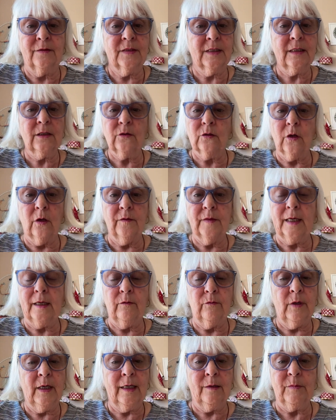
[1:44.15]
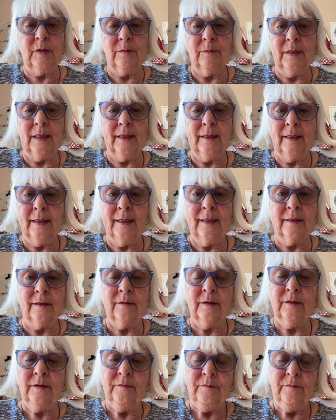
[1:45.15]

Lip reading: I've still got that rhyme in my head.